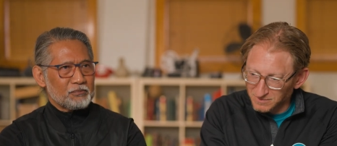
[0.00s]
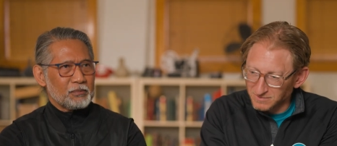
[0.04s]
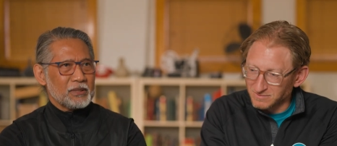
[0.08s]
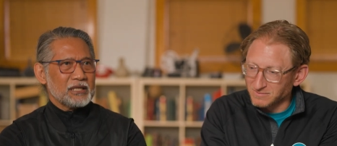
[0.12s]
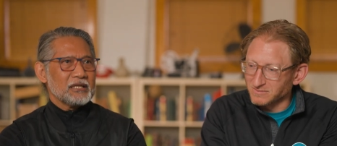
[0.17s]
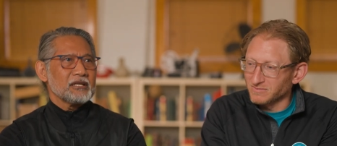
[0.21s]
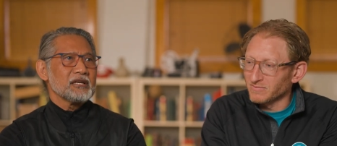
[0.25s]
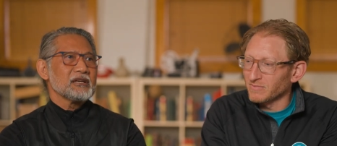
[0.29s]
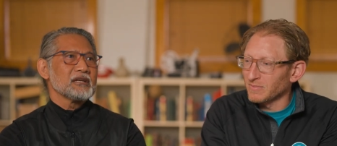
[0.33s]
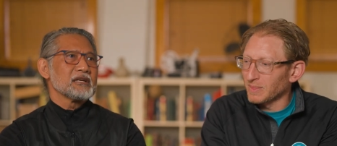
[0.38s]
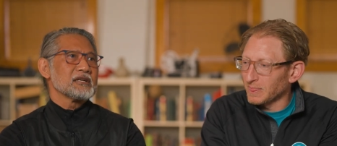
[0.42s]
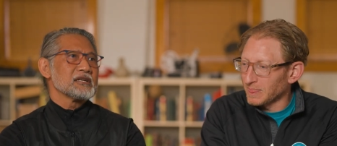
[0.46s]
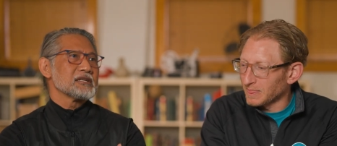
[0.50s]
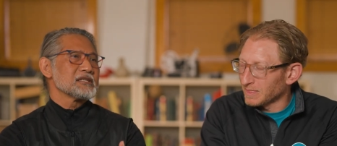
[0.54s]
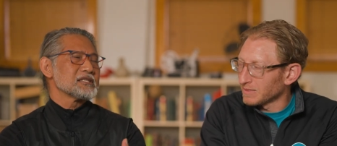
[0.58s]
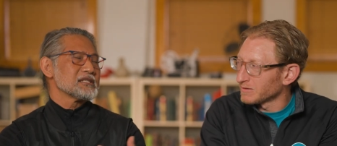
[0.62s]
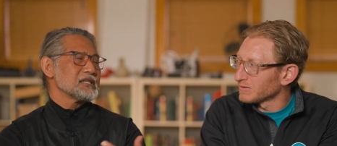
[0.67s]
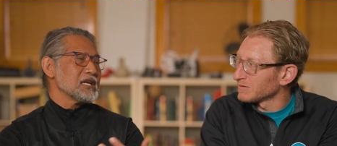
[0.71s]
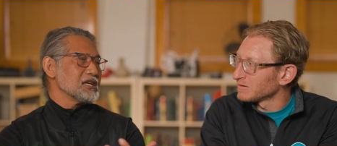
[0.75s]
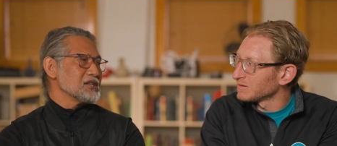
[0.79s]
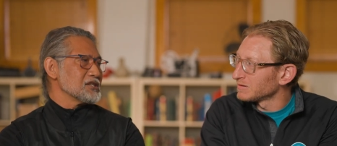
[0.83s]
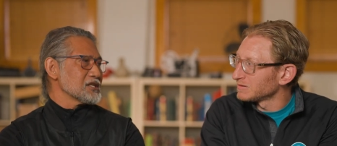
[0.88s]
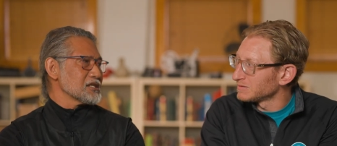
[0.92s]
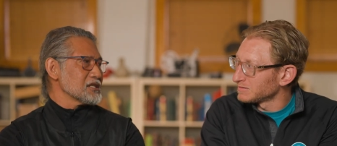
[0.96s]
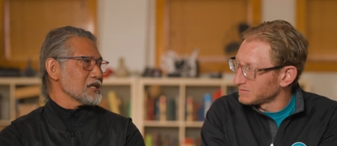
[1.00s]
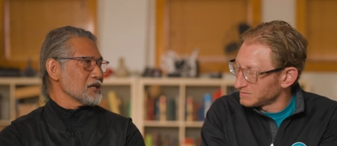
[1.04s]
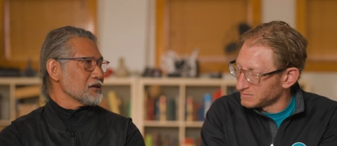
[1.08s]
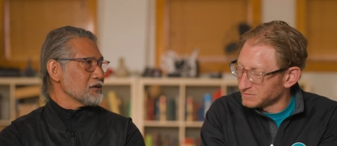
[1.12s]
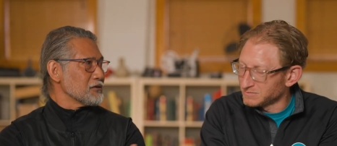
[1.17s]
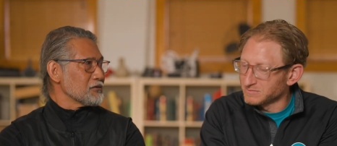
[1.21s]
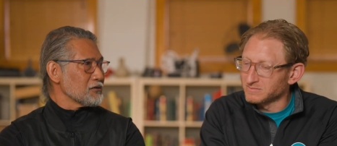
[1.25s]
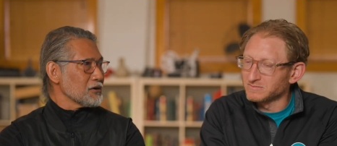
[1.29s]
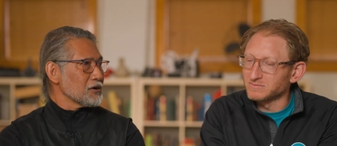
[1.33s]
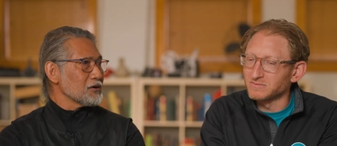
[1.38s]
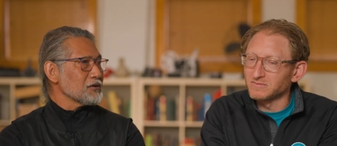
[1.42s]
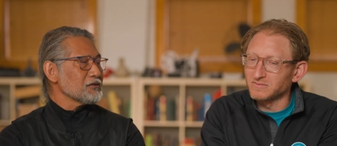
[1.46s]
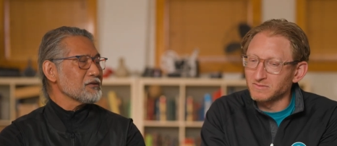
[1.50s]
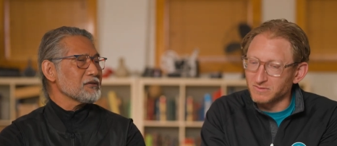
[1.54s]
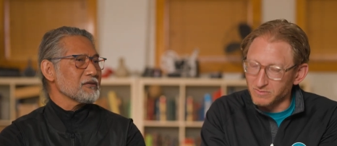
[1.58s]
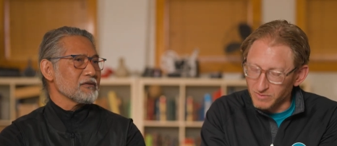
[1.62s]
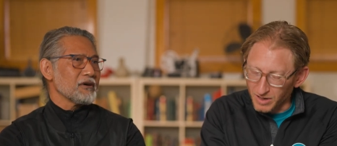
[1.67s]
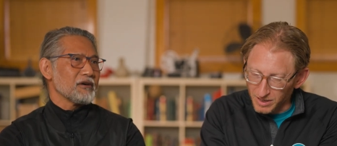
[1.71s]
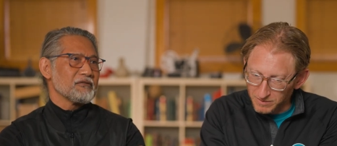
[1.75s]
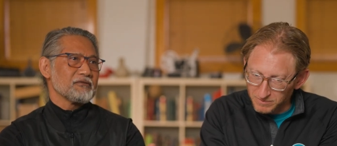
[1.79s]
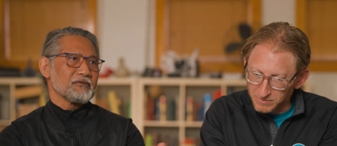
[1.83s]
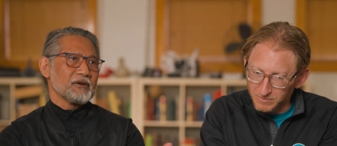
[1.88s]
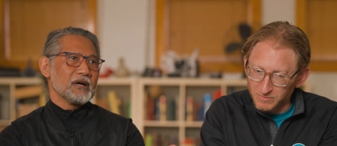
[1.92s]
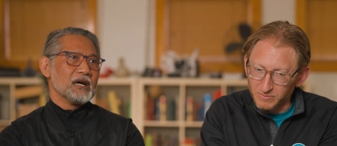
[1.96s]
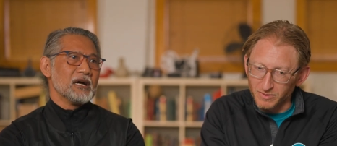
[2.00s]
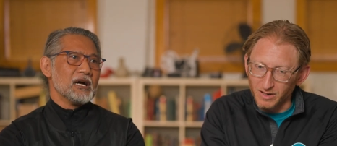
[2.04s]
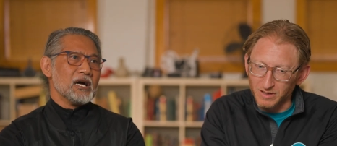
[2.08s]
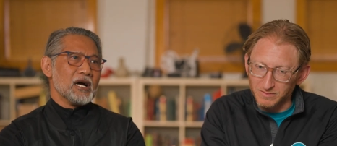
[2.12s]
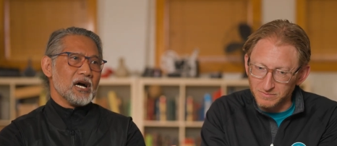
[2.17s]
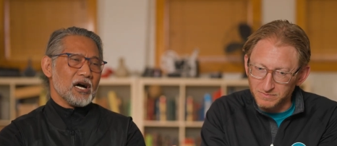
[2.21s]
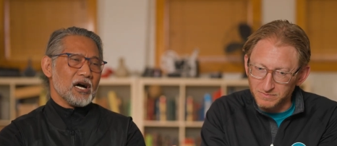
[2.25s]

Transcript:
Speaker 1: particular stages in growth right, of, a,